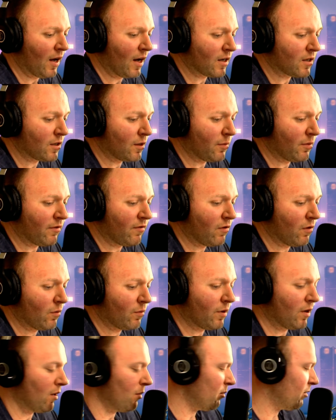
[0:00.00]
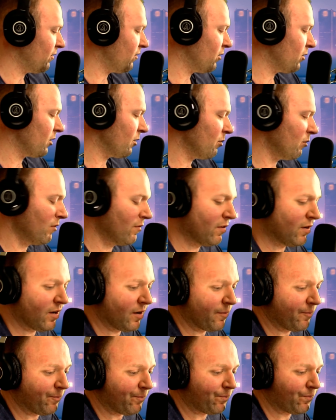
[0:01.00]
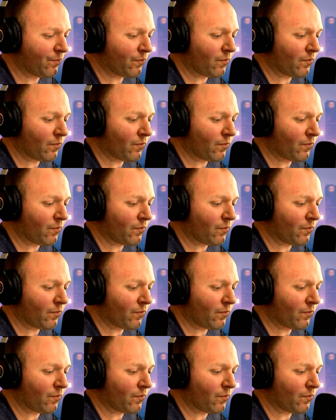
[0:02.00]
actually, before we move on,